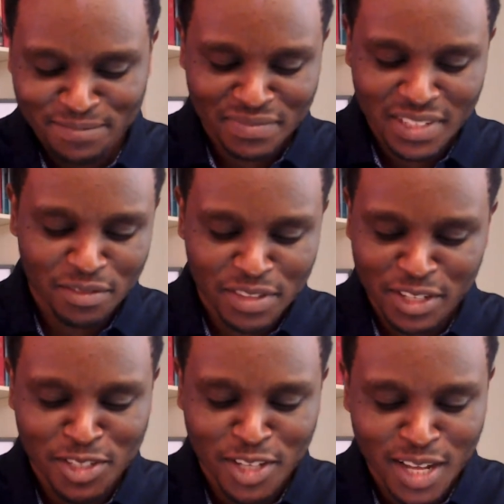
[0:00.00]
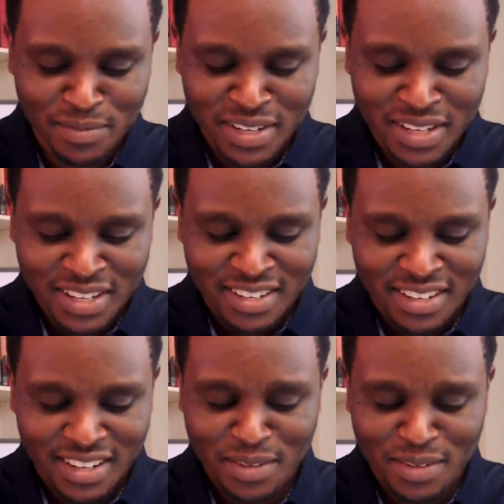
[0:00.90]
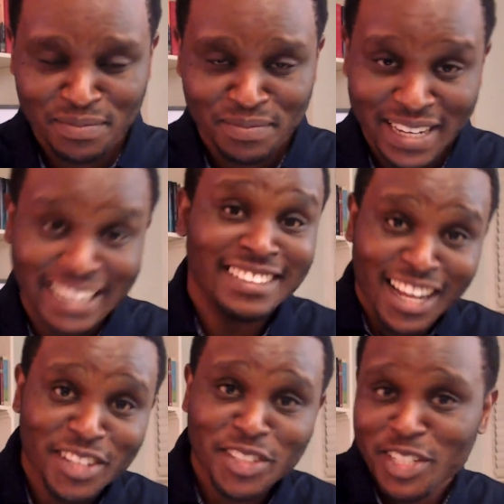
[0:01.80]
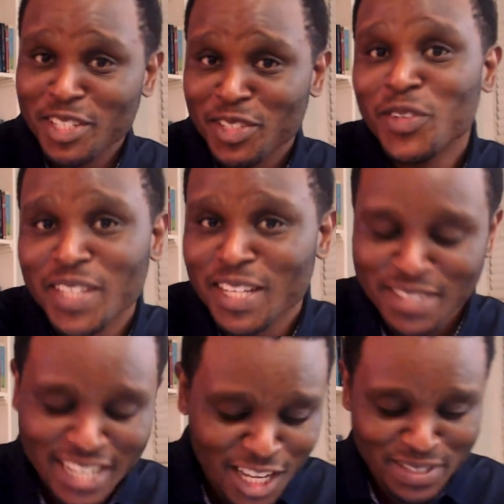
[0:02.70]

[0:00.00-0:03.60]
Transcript: of this psalm acknowledges who gives help.